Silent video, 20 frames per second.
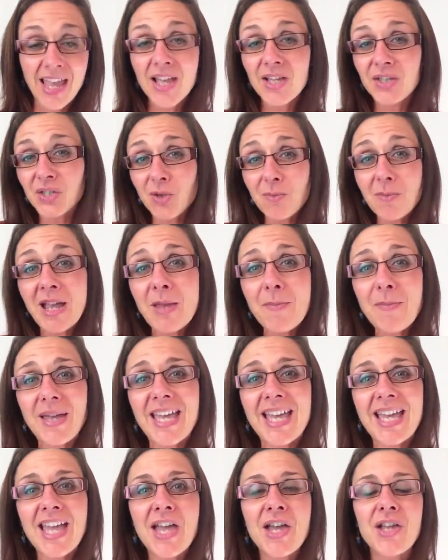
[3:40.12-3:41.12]
so
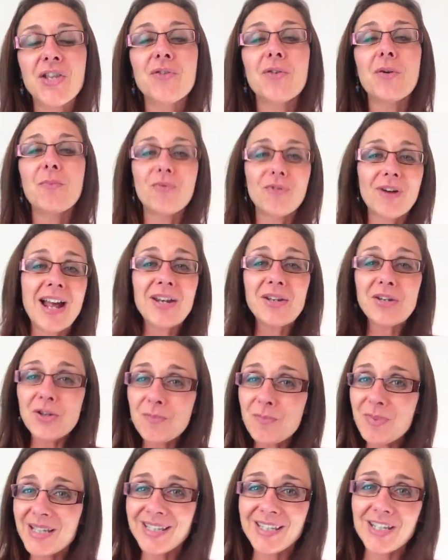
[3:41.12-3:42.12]
maybe you're a brand
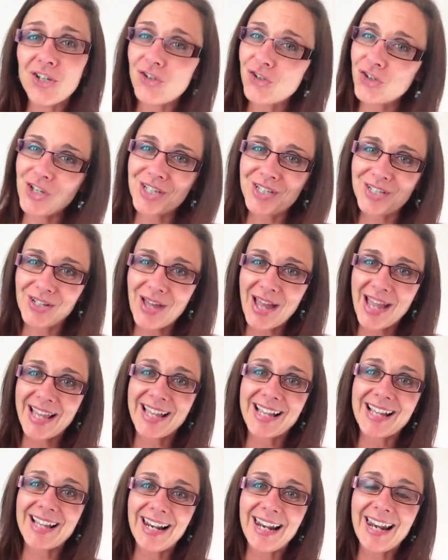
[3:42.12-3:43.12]
new business just
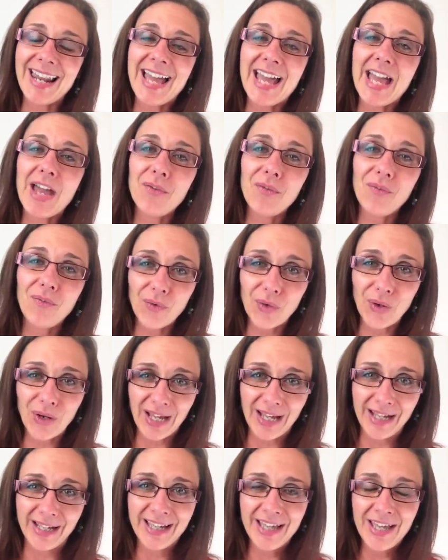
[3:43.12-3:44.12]
like Claire
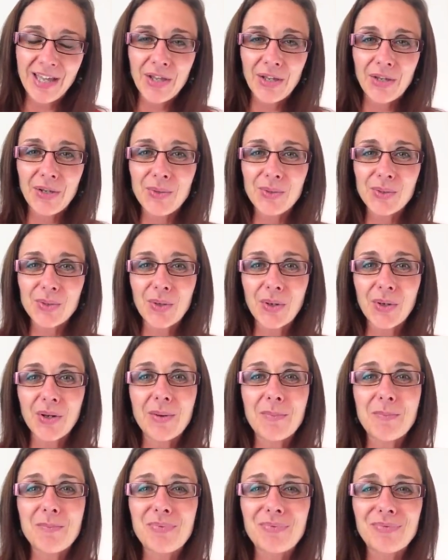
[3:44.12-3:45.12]
Fuller, who's got
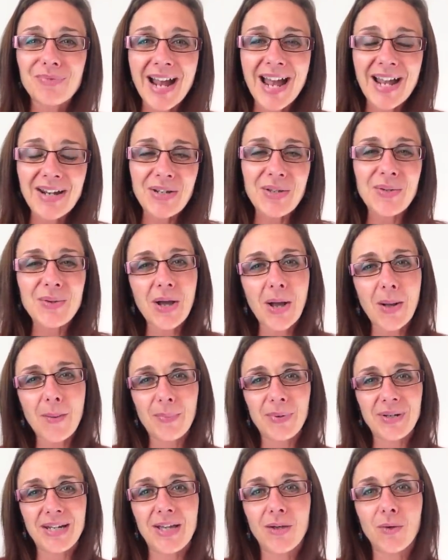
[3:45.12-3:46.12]
a brand new
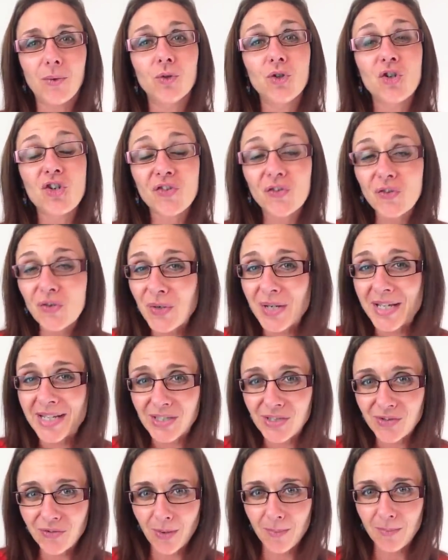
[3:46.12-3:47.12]
company called Truly
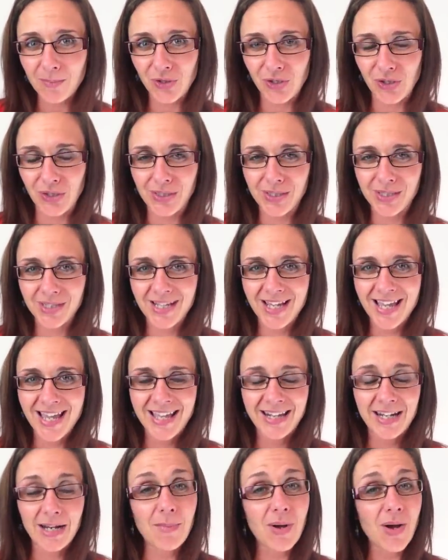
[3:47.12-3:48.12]
Scrumptious.
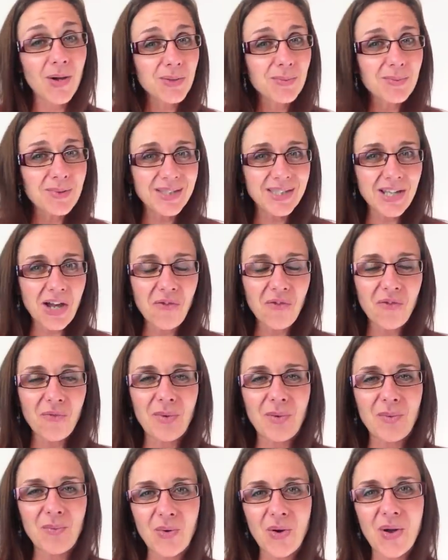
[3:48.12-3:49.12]
Now, Miles and myself have
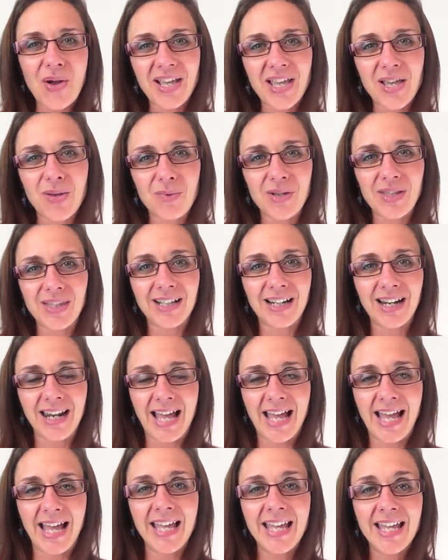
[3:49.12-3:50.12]
been working with
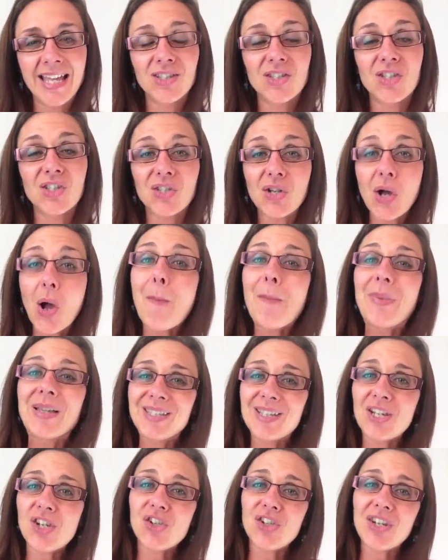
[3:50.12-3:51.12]
Claire to start
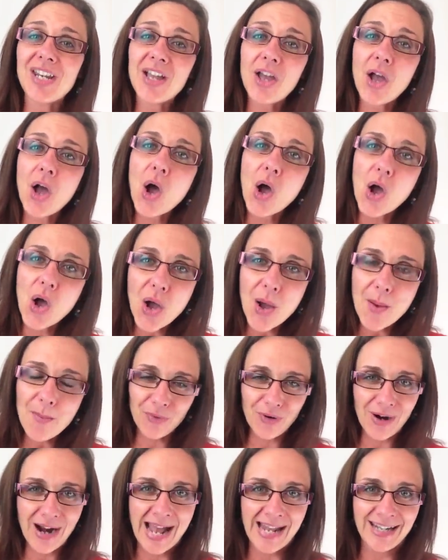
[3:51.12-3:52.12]
positioning her
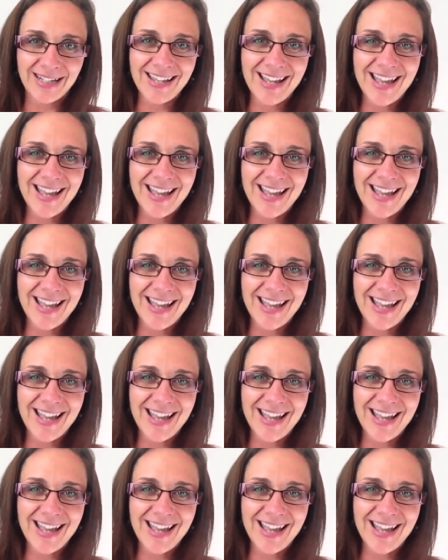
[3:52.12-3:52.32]
brand